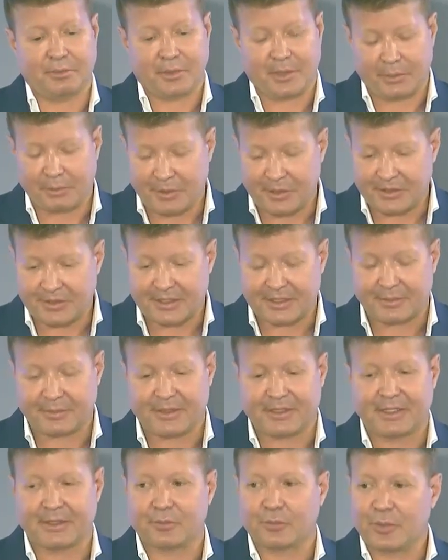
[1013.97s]
immune system
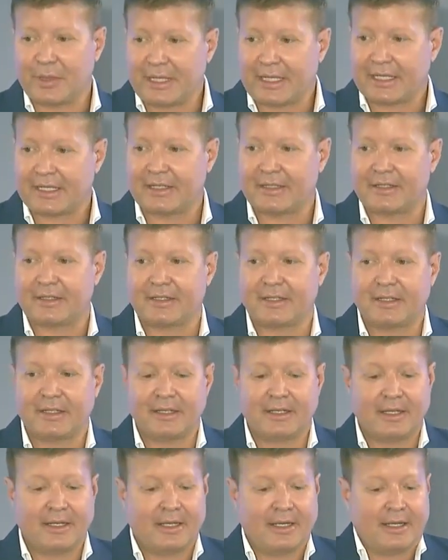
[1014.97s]
is then weakened,
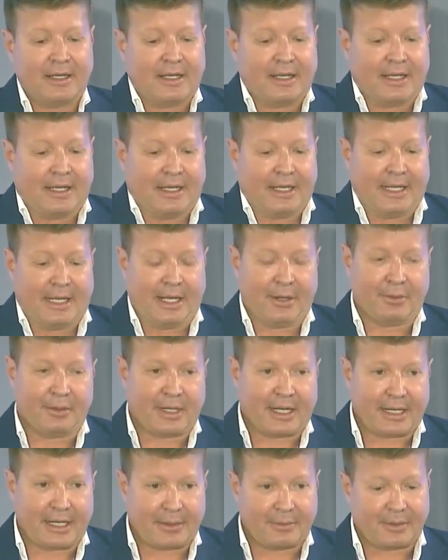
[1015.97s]
and we're
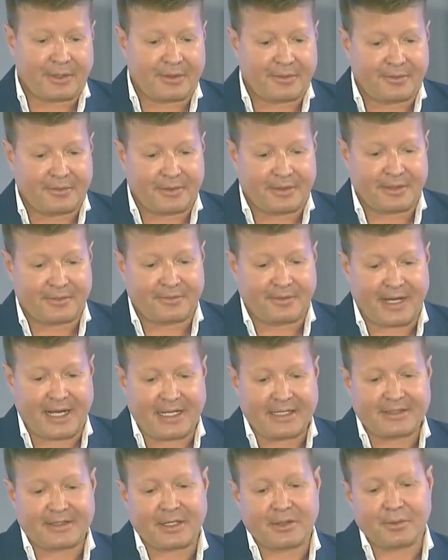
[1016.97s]
not able to
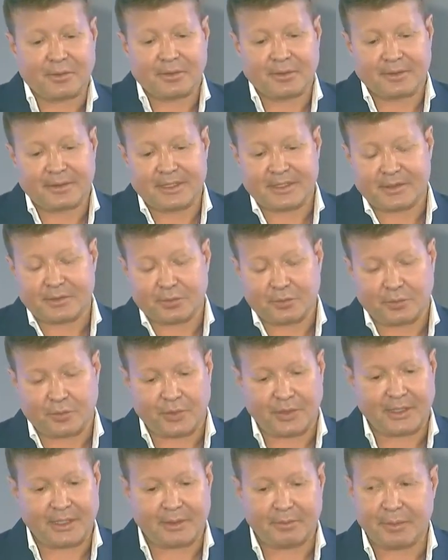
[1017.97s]
fight. So this is
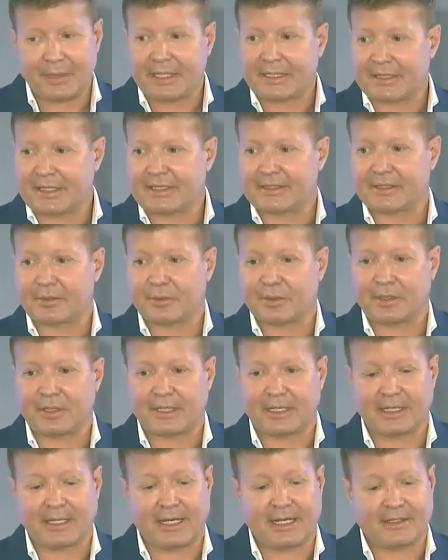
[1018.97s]
one of the big things that we're
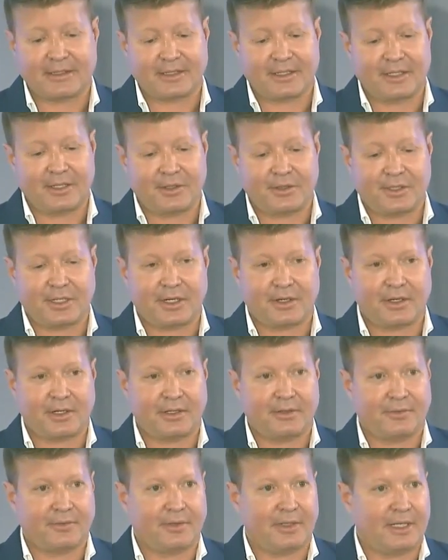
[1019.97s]
looking at. It's a huge area
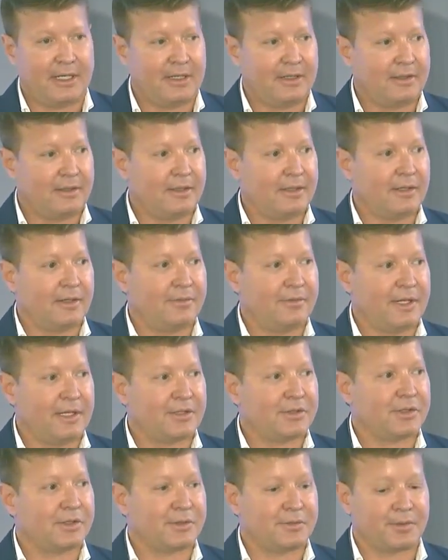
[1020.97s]
of
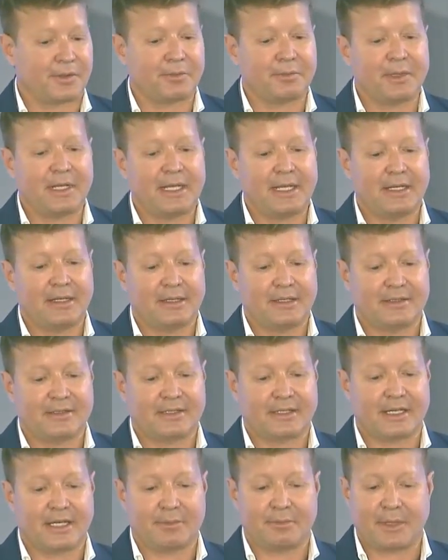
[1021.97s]
interest for me, is
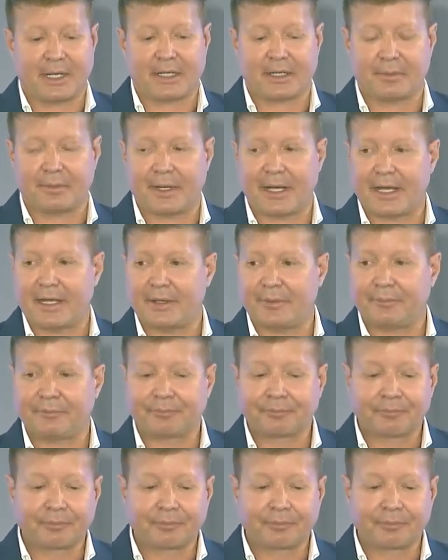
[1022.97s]
the gut microbiome.